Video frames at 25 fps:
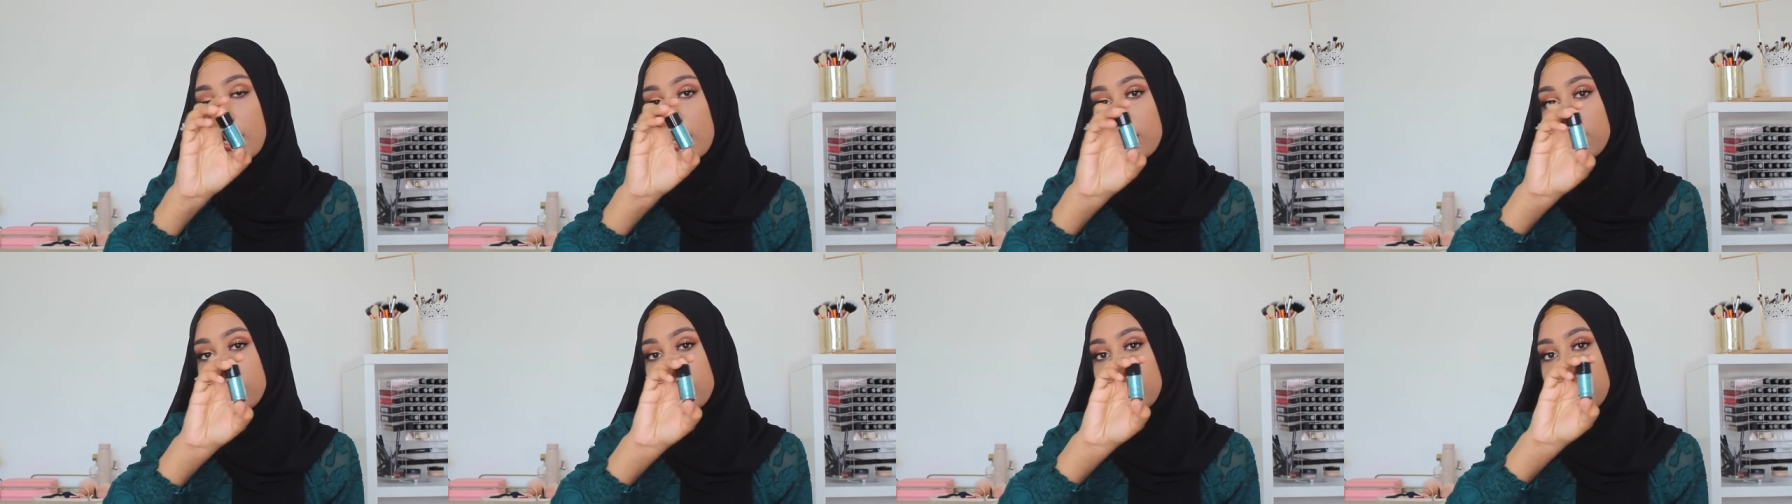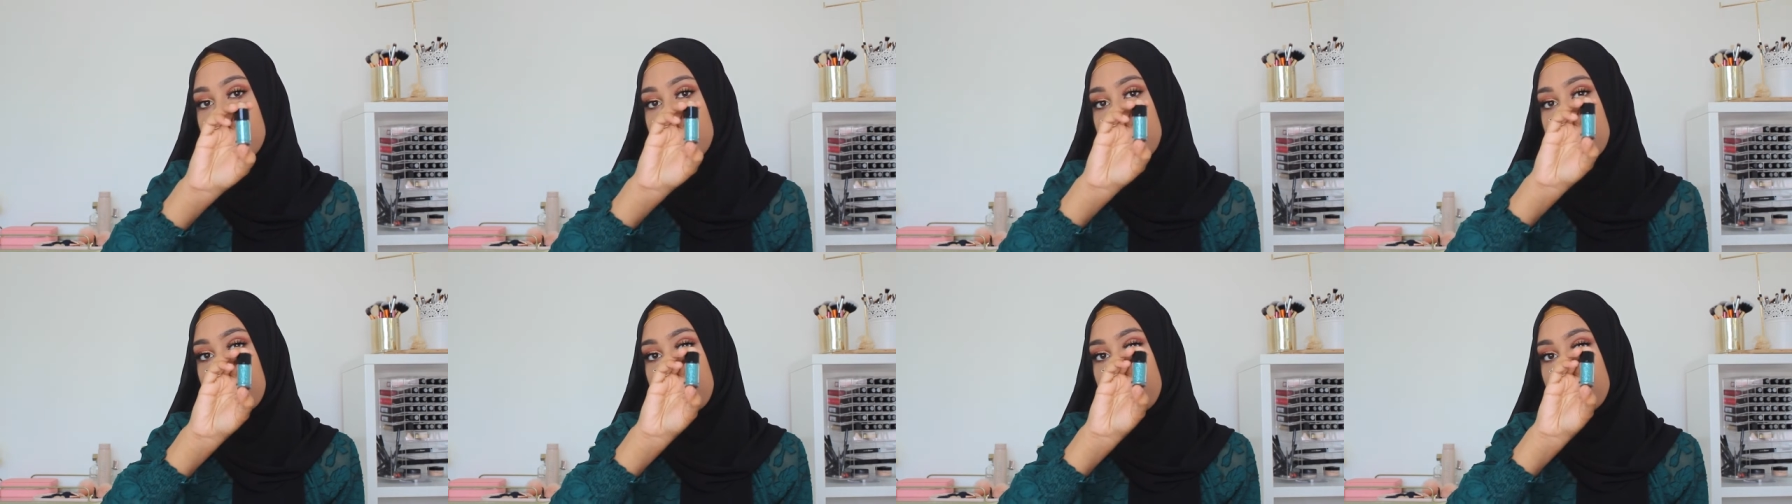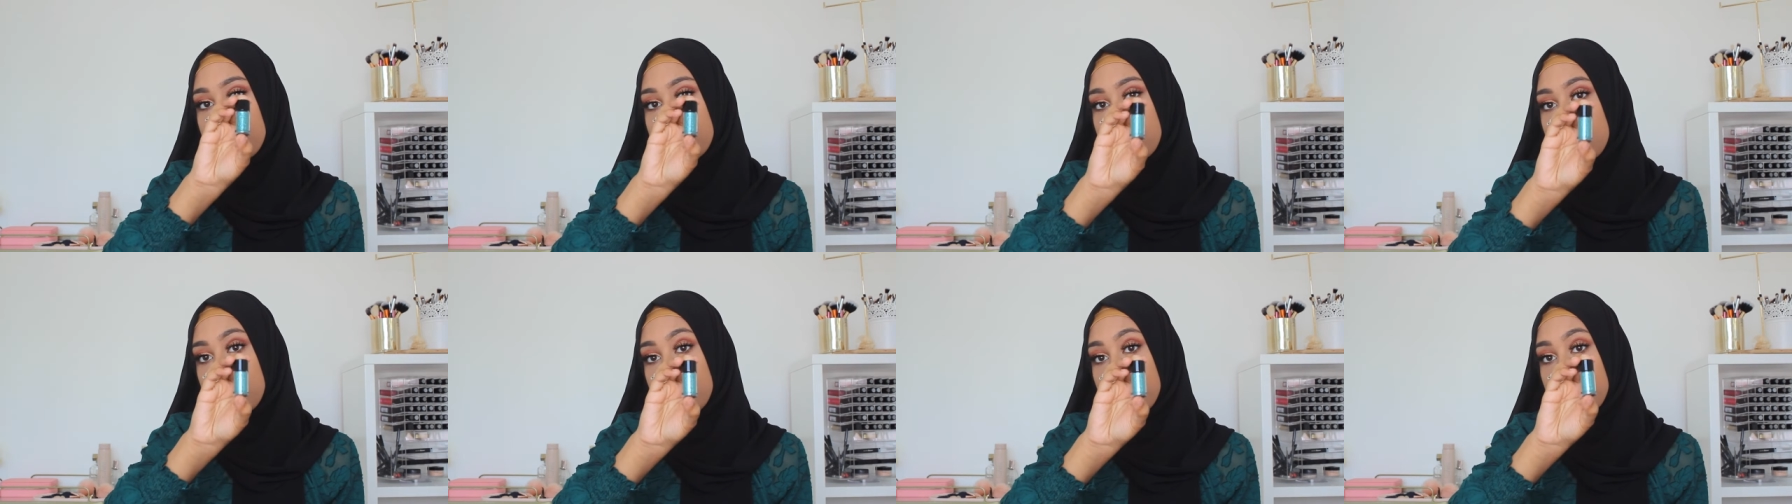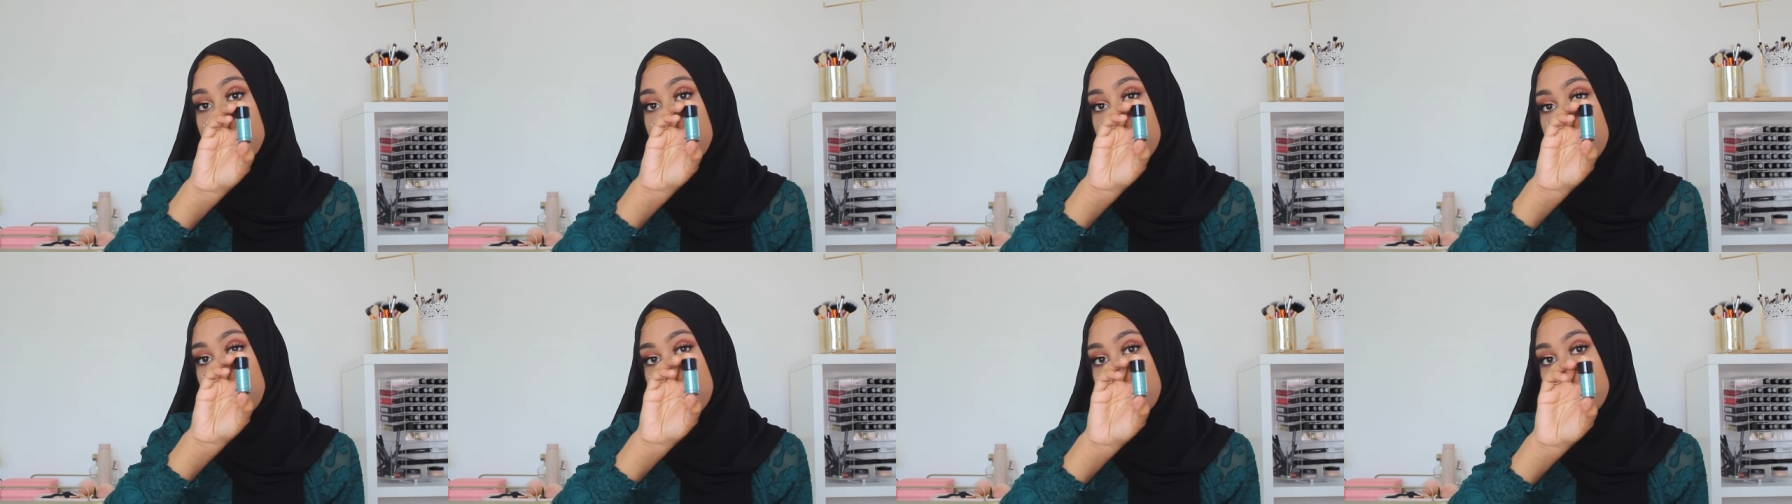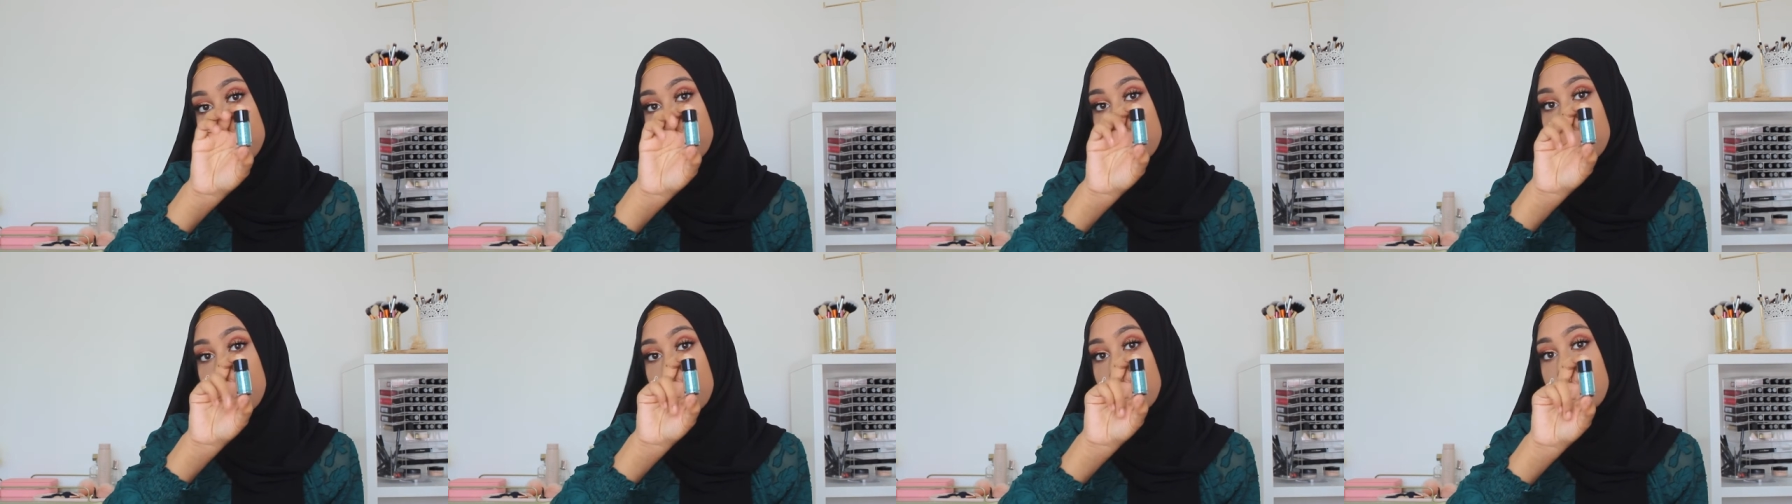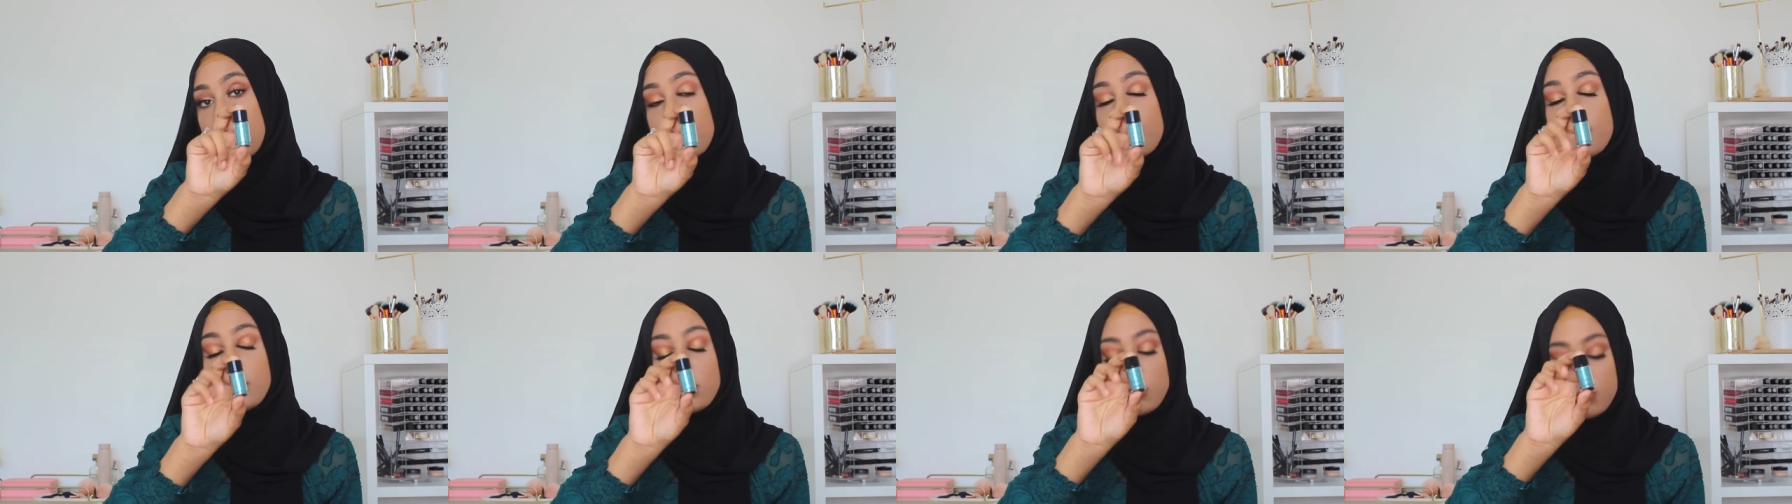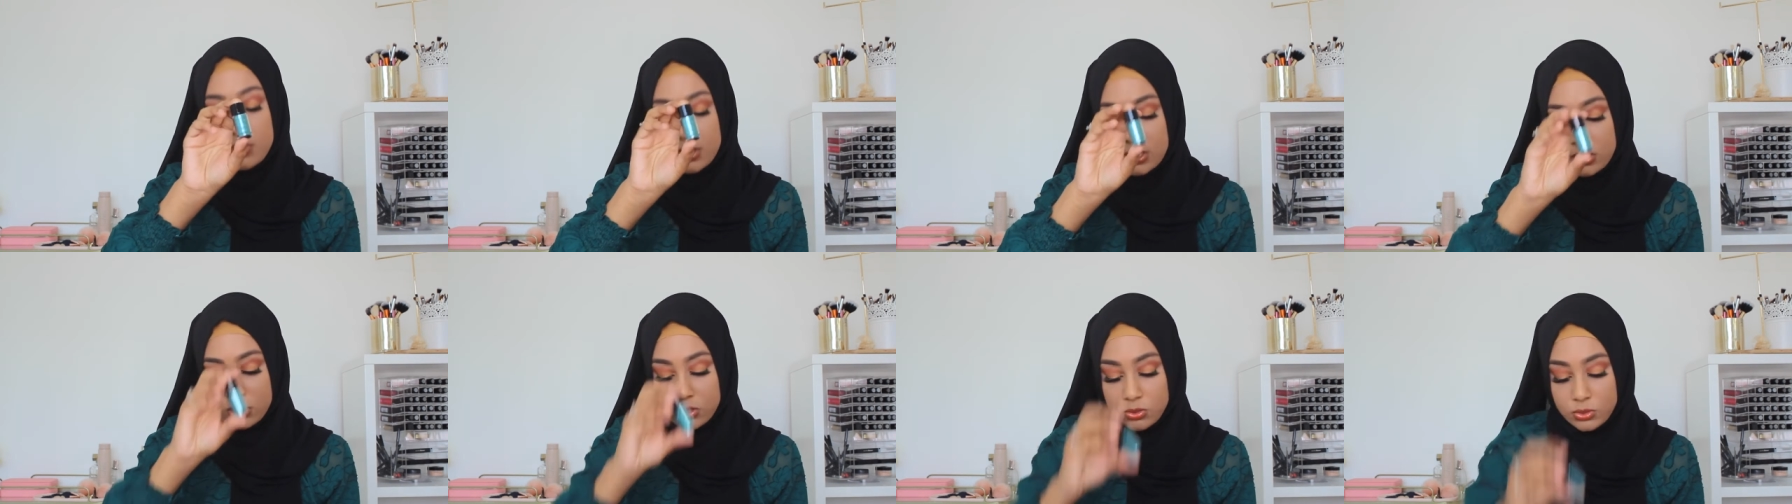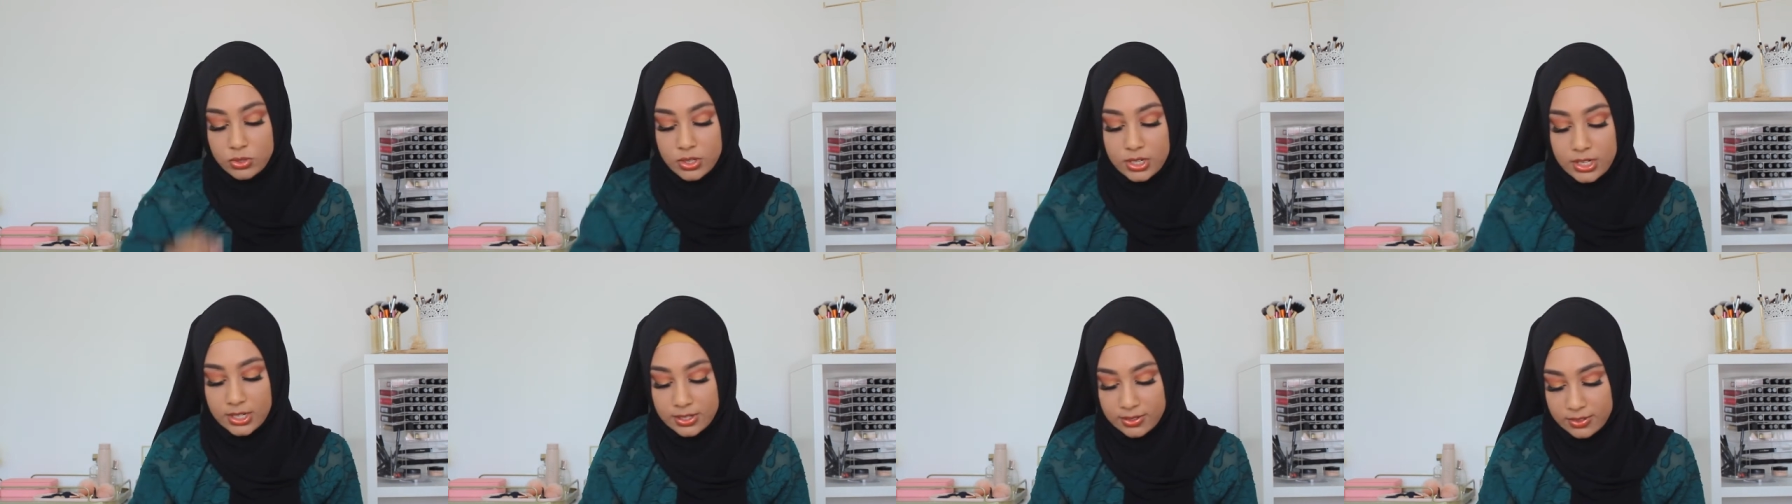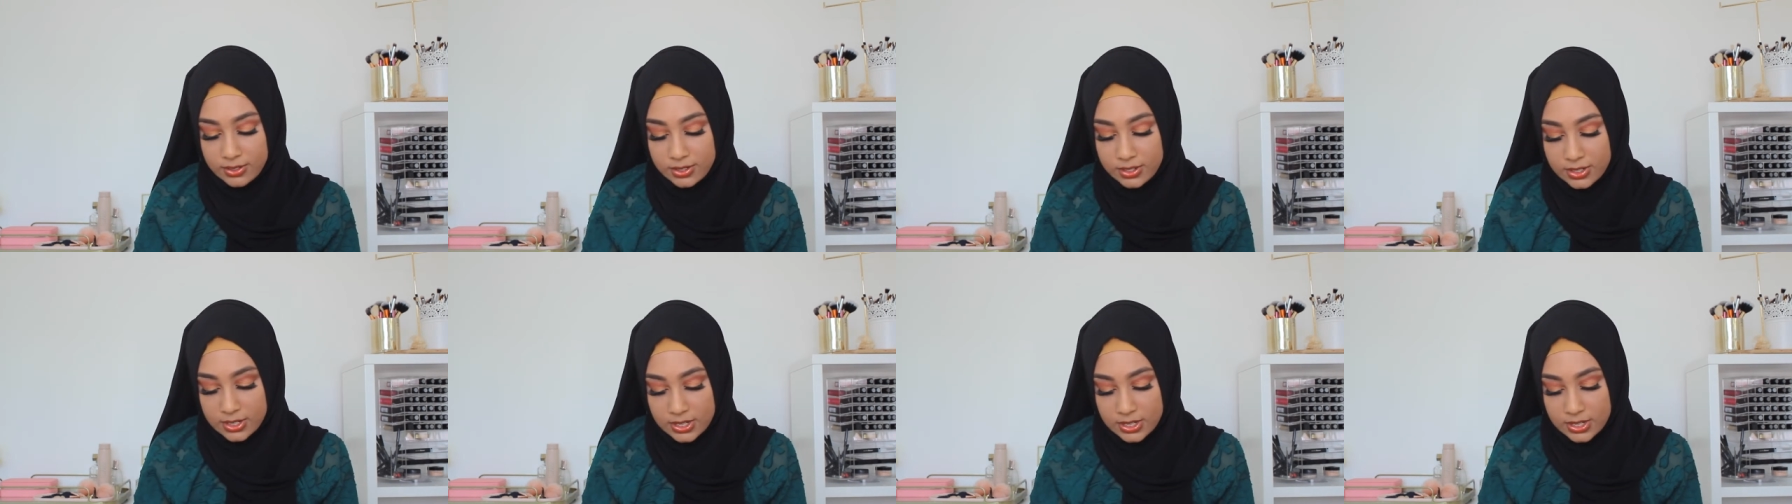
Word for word: was like, I'll definitely, definitely grab this when I saw it.